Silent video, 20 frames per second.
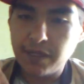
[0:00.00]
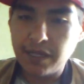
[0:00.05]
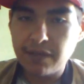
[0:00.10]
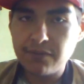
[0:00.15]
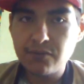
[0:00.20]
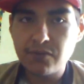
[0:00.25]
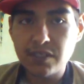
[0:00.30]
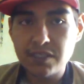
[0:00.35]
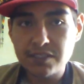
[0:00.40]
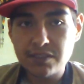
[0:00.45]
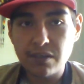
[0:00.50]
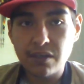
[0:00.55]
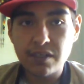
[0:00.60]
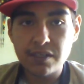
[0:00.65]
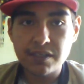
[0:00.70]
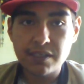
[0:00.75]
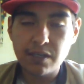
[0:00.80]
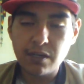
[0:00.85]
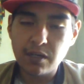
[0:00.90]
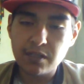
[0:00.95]
after I saw
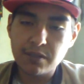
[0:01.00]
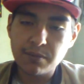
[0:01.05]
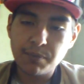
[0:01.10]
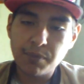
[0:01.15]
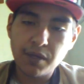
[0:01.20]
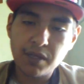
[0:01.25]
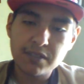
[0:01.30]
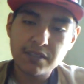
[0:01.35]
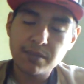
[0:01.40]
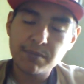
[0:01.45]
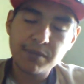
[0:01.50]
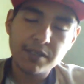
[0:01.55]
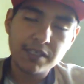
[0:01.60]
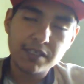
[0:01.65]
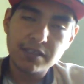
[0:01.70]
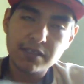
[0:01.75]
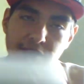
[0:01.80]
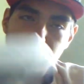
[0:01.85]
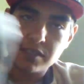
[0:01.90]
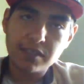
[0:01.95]
it there at the pond, I mean
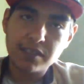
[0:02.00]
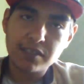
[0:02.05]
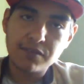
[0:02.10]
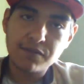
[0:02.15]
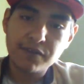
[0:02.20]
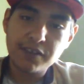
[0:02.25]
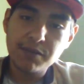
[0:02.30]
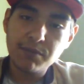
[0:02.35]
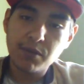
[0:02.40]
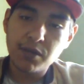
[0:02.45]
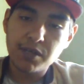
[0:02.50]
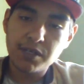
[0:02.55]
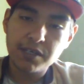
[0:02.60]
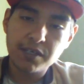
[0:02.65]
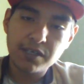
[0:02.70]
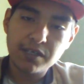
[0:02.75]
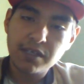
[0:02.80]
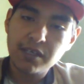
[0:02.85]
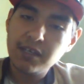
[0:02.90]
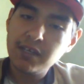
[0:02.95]
at the flea
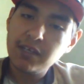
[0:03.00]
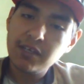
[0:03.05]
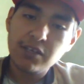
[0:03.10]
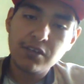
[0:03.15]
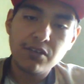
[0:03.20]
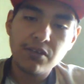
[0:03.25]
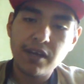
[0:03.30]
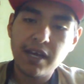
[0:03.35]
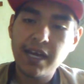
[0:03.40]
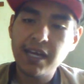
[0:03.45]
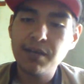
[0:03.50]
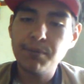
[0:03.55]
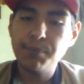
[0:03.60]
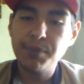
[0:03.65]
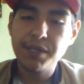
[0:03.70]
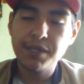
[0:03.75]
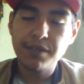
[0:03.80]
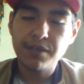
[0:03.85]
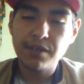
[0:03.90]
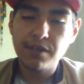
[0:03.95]
market, I had to
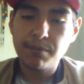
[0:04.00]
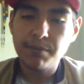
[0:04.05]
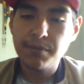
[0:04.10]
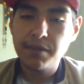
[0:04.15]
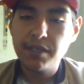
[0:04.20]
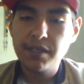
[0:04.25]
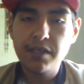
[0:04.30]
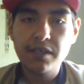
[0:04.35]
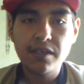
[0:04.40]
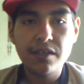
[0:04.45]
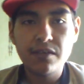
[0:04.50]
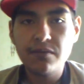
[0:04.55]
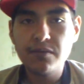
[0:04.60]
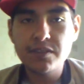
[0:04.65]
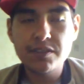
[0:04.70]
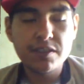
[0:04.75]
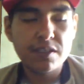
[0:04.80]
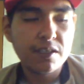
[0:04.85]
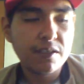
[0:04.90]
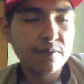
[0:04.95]
pick it up. It
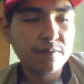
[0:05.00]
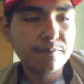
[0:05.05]
was